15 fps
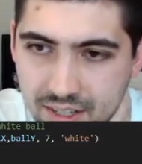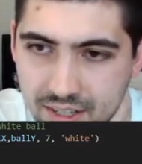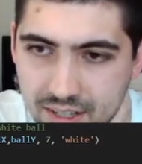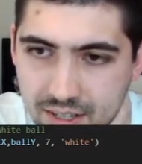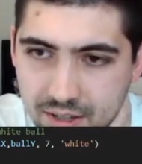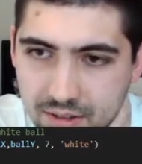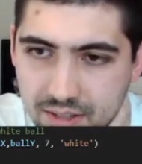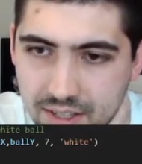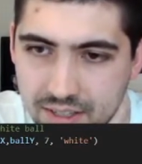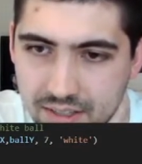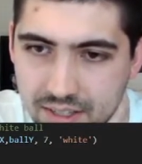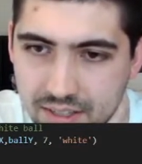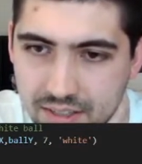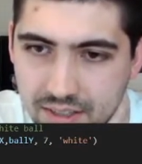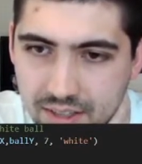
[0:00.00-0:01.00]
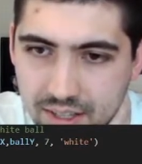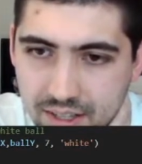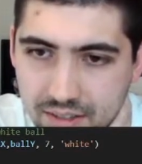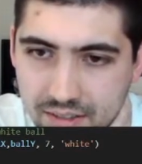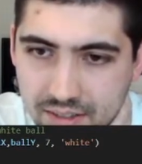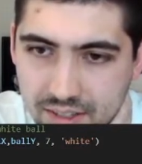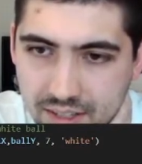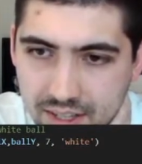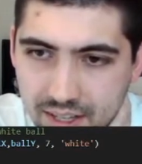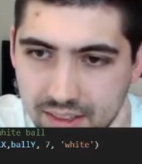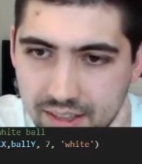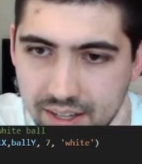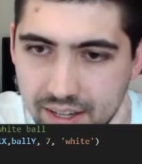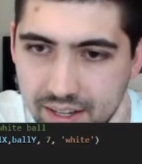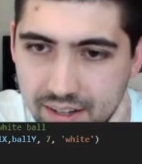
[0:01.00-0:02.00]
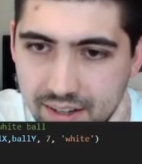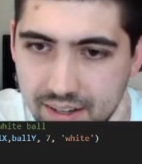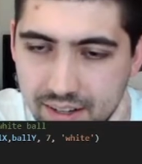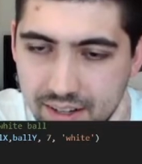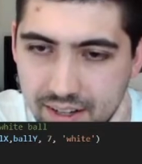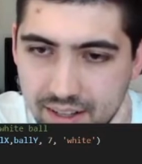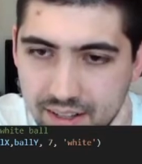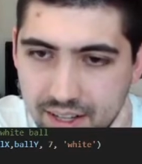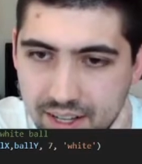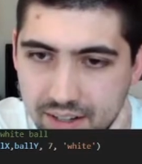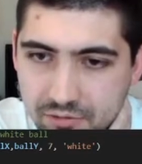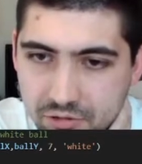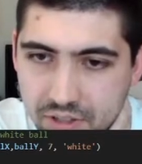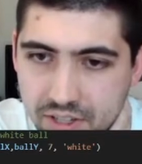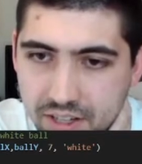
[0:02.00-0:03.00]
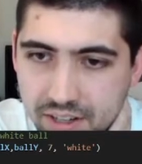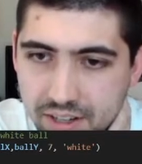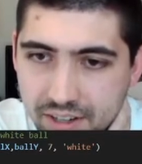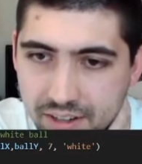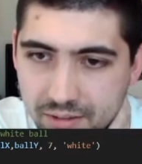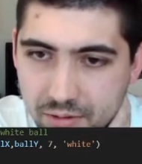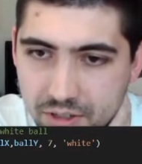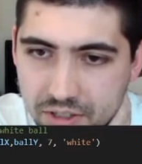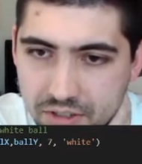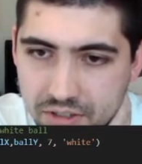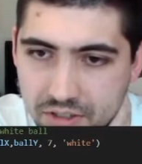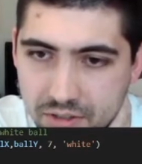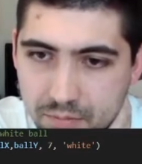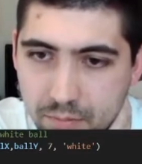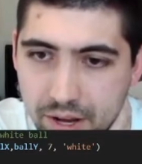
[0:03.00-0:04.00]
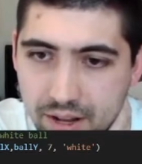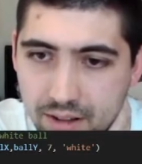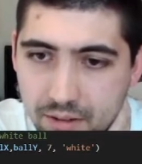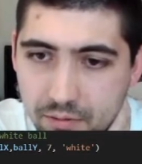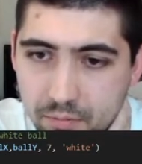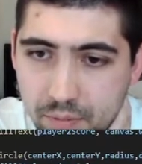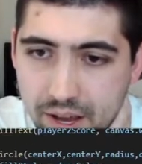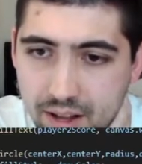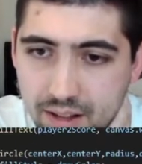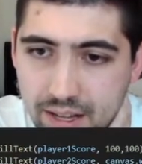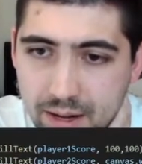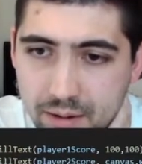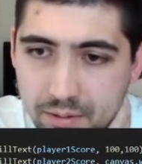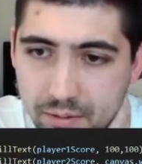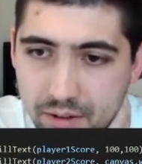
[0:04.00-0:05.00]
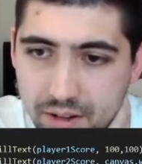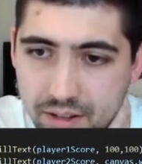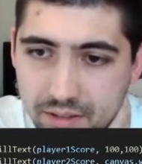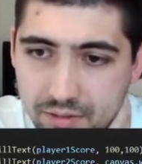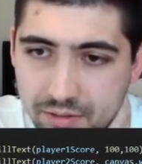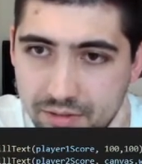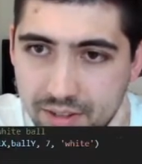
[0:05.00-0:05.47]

do this, this, and this, and then return, which is just bail out of